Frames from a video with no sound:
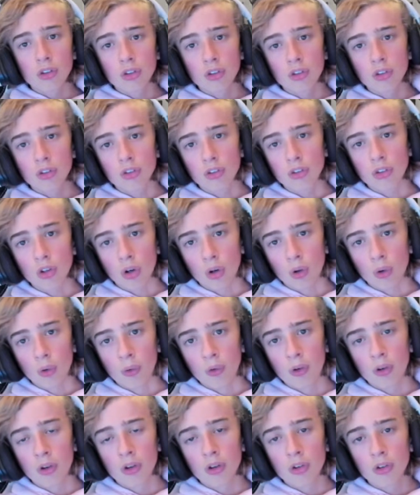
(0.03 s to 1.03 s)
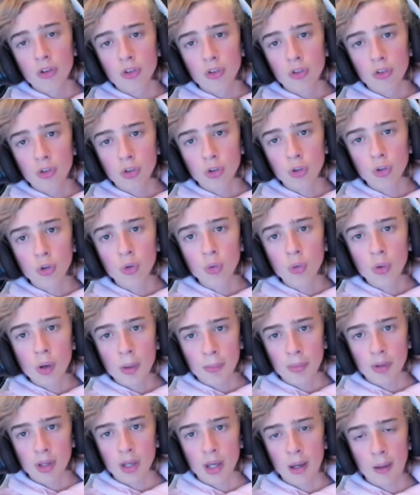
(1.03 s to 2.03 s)
So, two
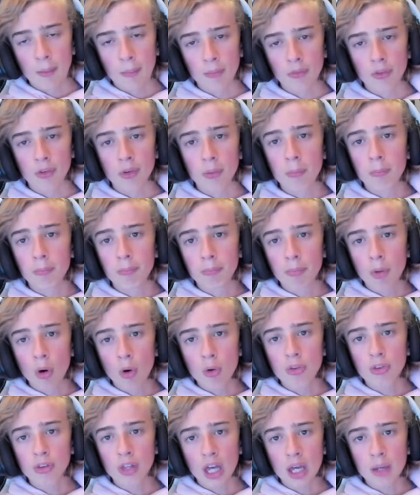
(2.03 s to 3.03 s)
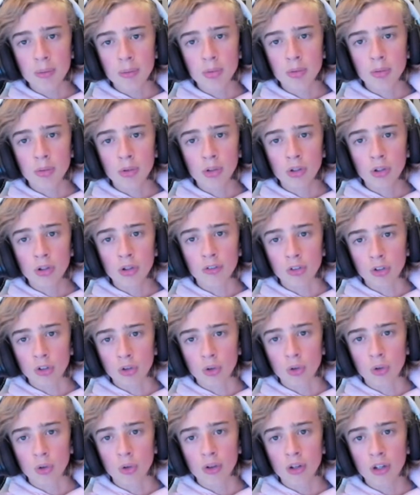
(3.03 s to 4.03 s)
webcams, both capable of
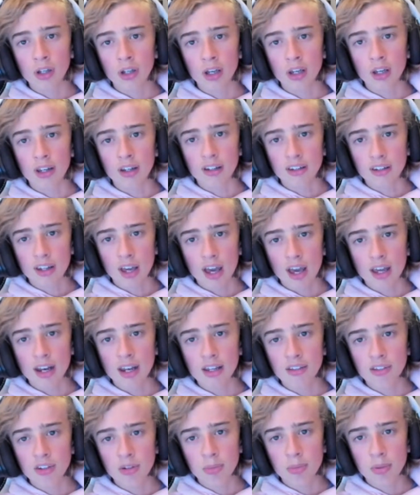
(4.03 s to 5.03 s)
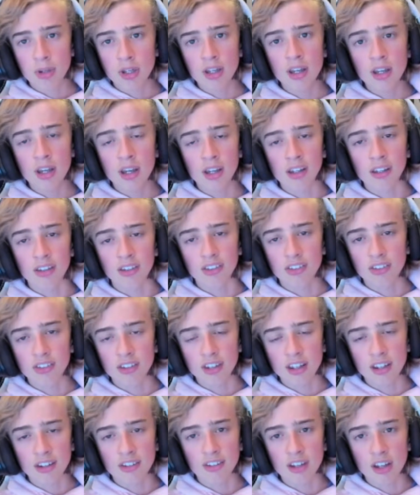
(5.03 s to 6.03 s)
recording at 1080p and
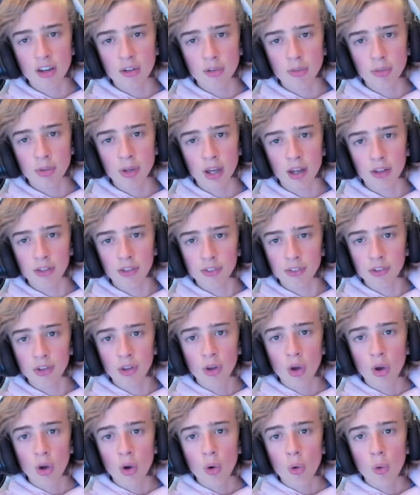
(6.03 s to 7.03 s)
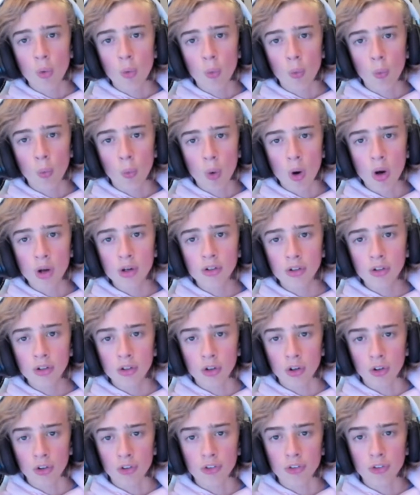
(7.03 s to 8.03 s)
60 fps. One
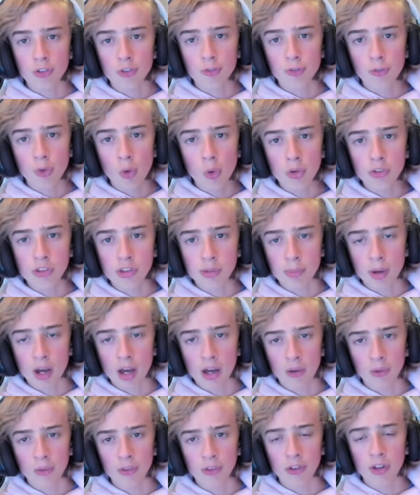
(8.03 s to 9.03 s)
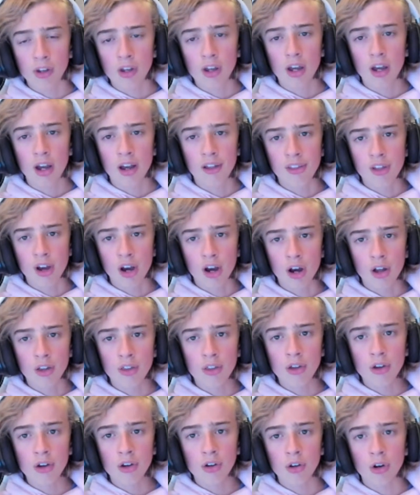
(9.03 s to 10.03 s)
costs £40 and the
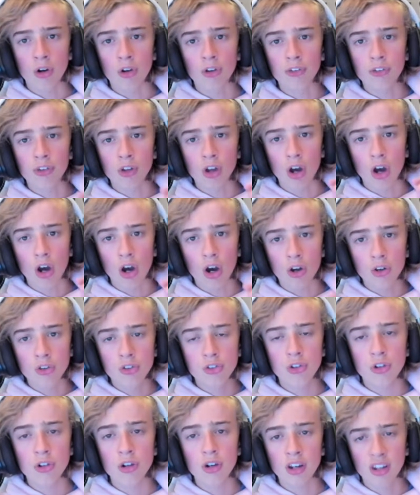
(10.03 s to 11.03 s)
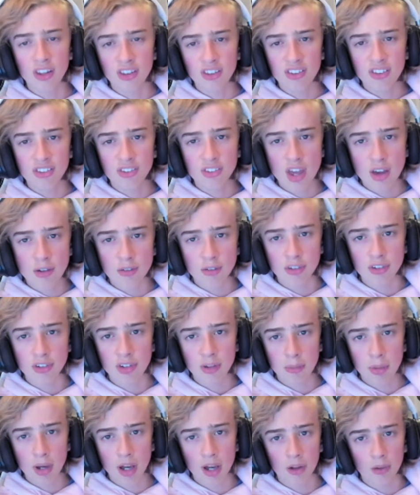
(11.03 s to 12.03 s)
other costs
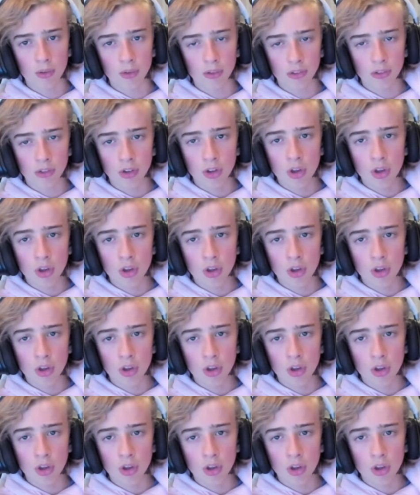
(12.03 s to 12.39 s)
£170.